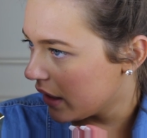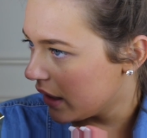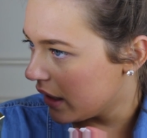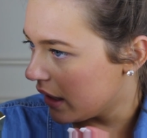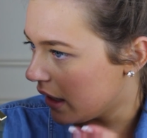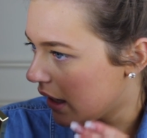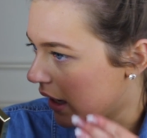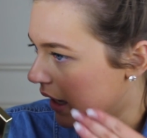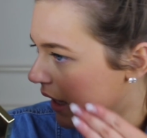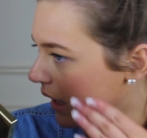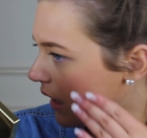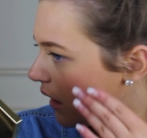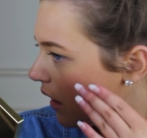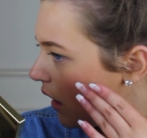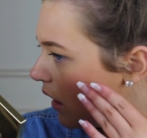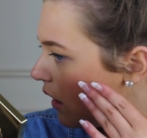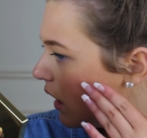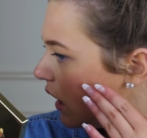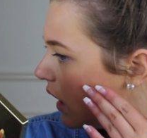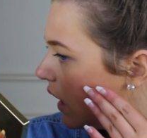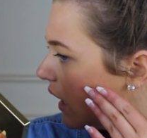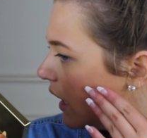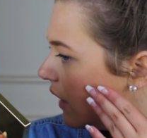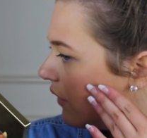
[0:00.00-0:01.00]
Like,
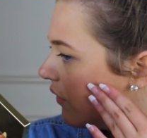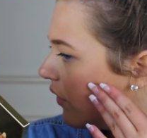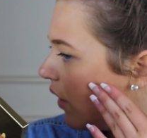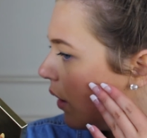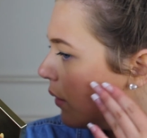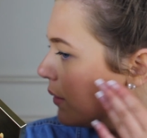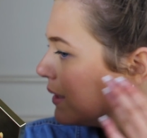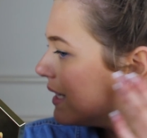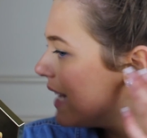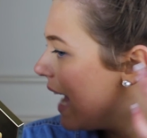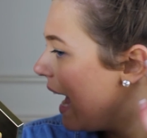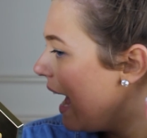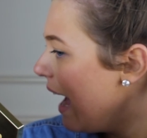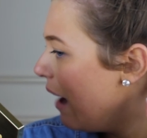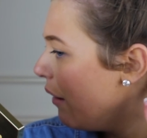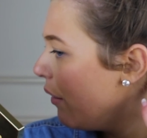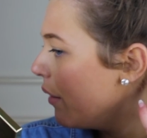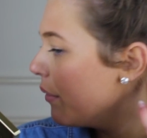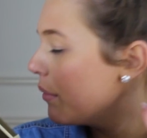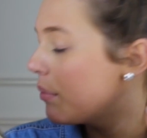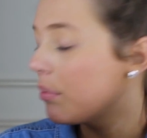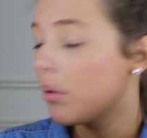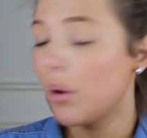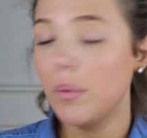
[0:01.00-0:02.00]
if I was out,
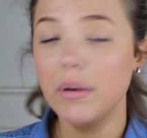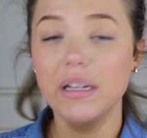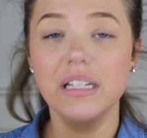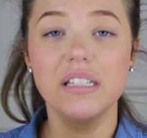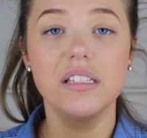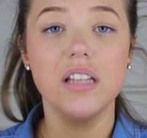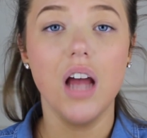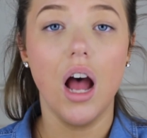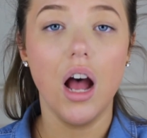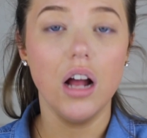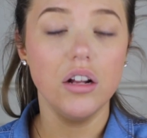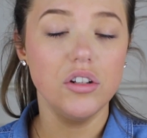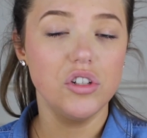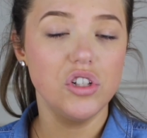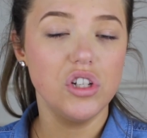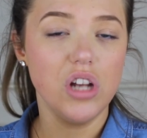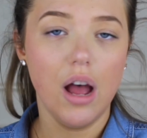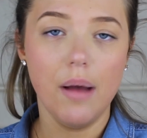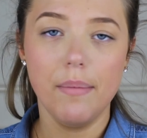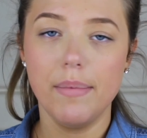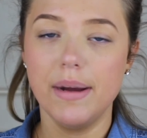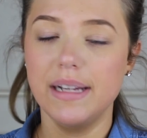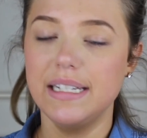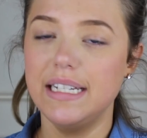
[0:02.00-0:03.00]
I would probably touched up.